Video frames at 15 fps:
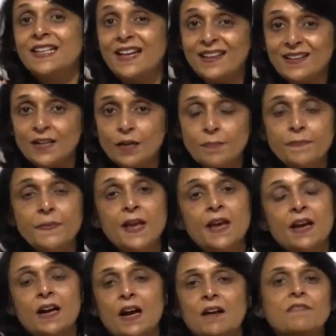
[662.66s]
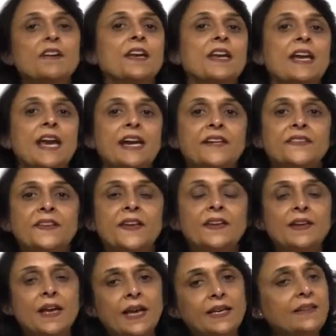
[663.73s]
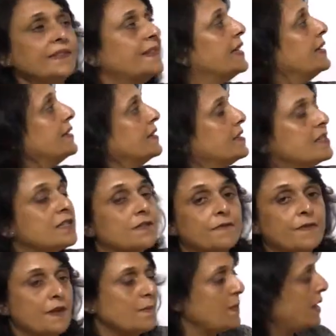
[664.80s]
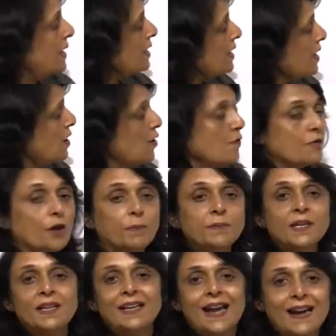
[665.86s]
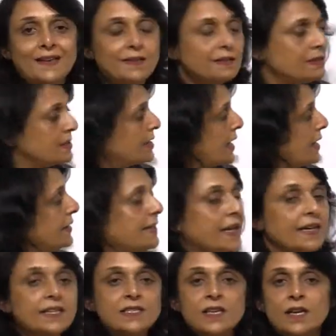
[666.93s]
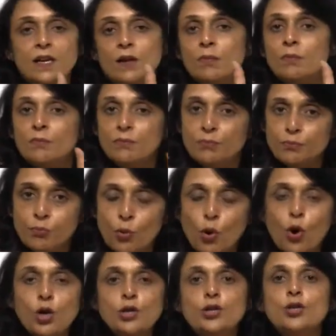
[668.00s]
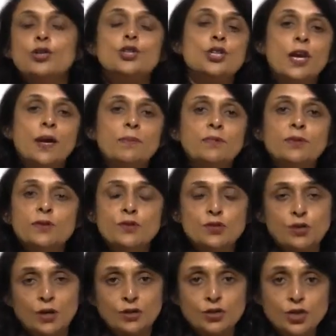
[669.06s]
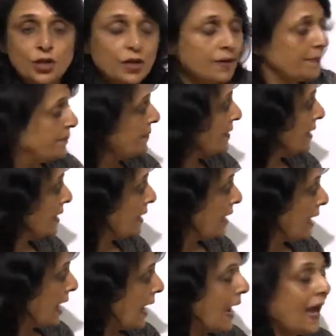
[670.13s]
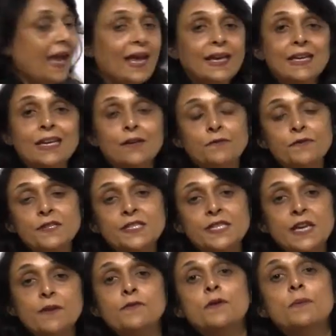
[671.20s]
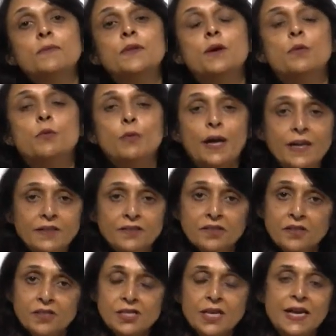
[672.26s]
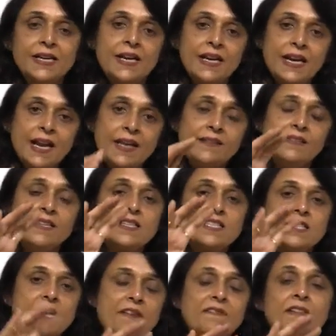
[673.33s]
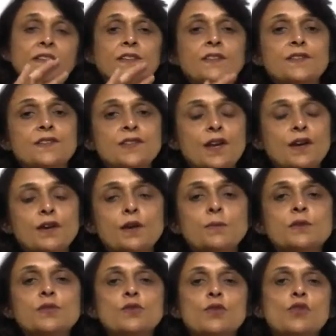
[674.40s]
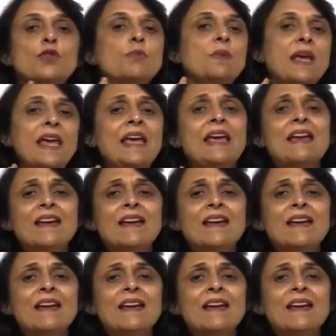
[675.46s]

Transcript: tergum covering 8th and 9th, then it is the female. From the lateral side, there is a boat shaped structure. And if we see from the ventral side, again the 7th sternum is going to be